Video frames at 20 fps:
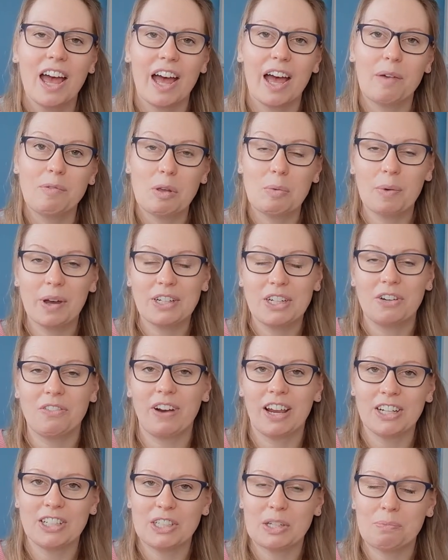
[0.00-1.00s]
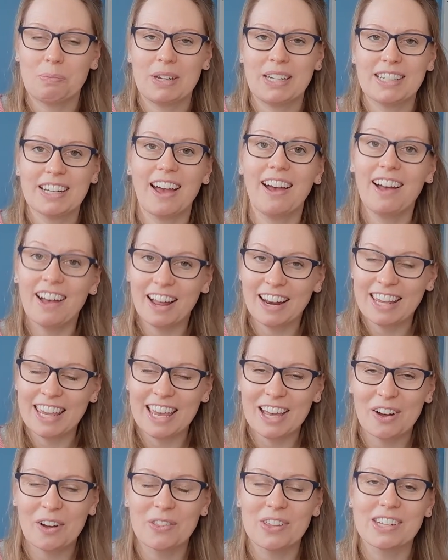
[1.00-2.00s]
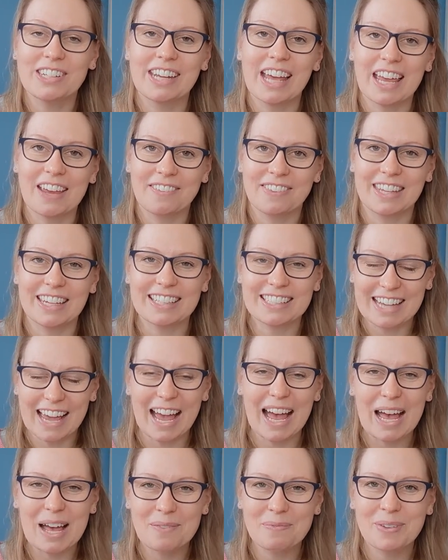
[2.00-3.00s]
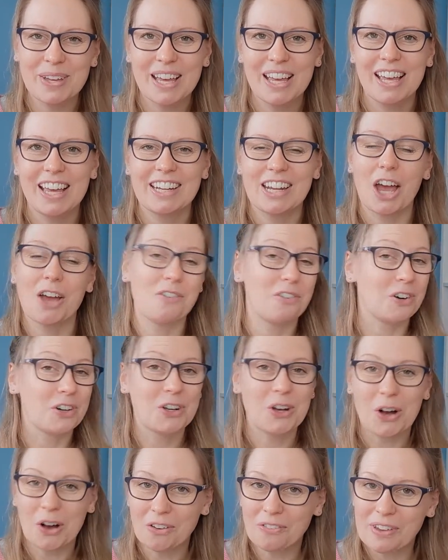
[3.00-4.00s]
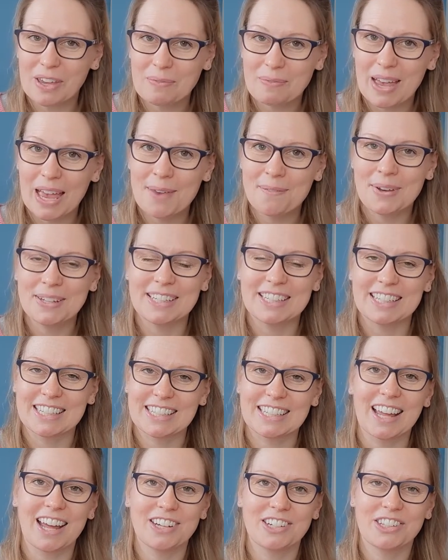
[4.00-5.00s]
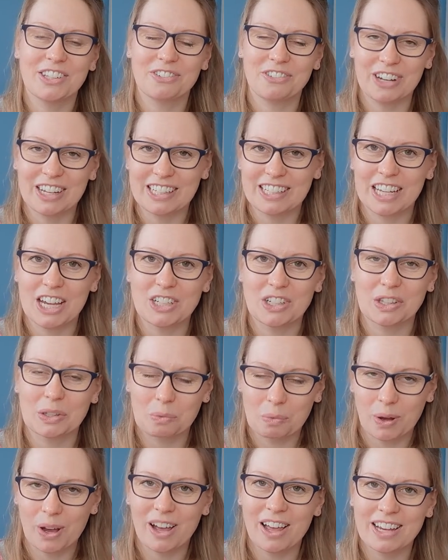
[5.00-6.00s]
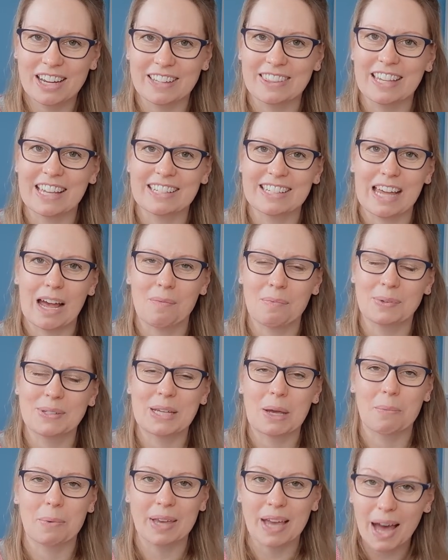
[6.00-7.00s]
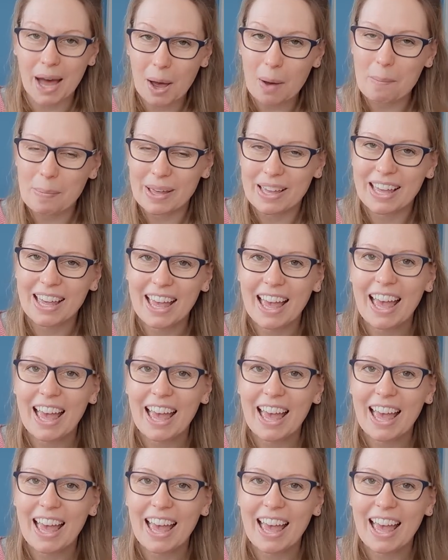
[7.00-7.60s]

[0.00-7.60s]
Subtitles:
You might arrange to meet earlier on the day of the exam, over a coffee maybe, to discuss the research and the work and the exam that's coming up.